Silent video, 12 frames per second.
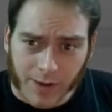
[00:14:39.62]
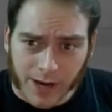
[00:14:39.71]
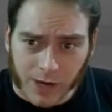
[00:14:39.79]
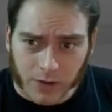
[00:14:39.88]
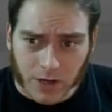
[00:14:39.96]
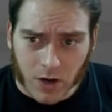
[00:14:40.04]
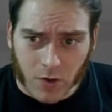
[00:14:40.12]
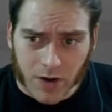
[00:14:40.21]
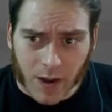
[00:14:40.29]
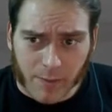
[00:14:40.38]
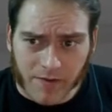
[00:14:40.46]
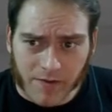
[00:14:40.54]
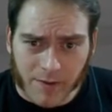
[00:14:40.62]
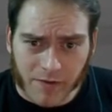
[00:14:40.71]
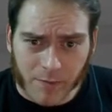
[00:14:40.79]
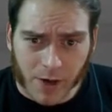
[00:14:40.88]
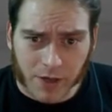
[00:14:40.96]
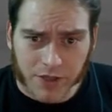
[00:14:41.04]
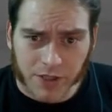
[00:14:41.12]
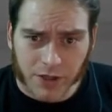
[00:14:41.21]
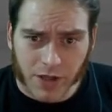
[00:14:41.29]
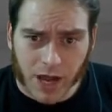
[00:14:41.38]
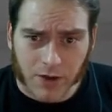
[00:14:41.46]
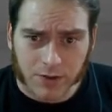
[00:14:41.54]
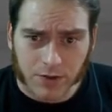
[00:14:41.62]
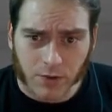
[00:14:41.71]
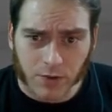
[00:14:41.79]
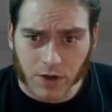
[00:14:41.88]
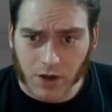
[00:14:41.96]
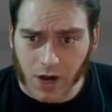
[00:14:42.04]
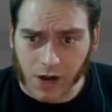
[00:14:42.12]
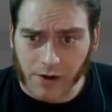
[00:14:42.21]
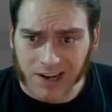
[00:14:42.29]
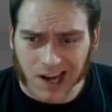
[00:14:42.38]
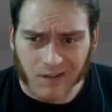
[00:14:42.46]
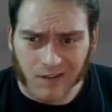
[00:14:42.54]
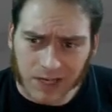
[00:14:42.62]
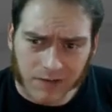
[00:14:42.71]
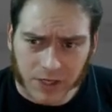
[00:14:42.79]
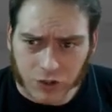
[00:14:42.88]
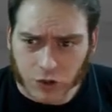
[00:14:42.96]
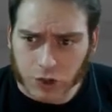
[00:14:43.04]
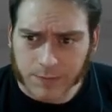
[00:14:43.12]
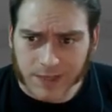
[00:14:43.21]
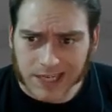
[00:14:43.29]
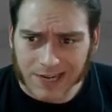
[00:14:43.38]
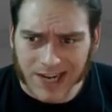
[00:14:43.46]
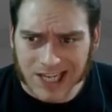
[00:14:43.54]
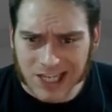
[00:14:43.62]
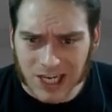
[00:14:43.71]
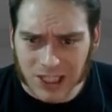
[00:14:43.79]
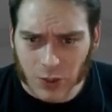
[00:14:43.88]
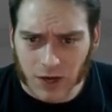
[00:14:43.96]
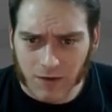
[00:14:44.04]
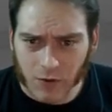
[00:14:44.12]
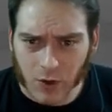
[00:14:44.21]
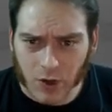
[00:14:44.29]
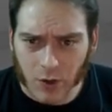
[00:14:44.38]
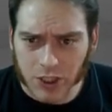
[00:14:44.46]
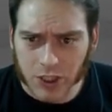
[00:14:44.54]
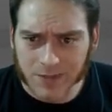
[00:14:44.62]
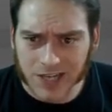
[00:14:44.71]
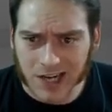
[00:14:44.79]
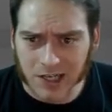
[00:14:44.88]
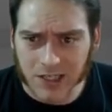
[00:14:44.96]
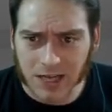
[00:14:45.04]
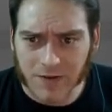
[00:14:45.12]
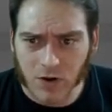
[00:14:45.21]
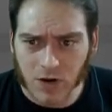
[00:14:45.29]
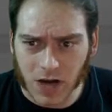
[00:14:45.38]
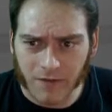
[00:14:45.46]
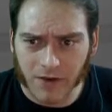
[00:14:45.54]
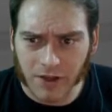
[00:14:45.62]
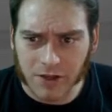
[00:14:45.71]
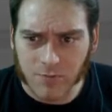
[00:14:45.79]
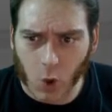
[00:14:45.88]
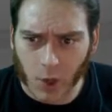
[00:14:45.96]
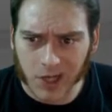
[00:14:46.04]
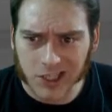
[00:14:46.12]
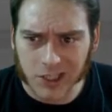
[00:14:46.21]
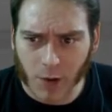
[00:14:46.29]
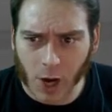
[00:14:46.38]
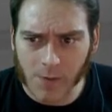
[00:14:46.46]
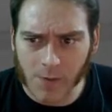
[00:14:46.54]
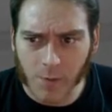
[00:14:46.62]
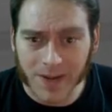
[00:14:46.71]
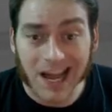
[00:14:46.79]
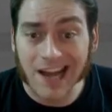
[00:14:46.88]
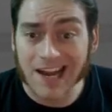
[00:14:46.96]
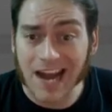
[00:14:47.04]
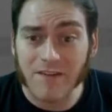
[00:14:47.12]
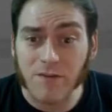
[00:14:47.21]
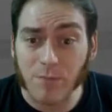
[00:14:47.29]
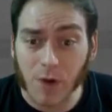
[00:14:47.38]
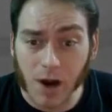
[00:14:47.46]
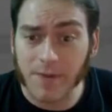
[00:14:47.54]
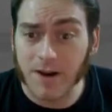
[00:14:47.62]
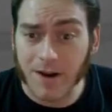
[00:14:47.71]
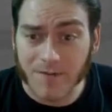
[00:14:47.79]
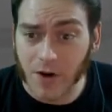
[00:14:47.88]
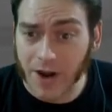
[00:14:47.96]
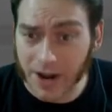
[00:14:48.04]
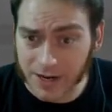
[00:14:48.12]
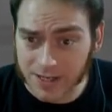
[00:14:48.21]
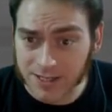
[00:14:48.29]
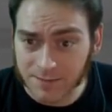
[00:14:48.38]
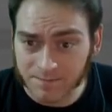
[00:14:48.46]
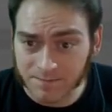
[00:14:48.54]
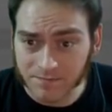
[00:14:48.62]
The bank would no doubt prevent me from purchasing the house due to the inherent conflict of interest, but given its history of frequent ownership changes, I feel confident the mortgage department will be glad to have the property off their hands.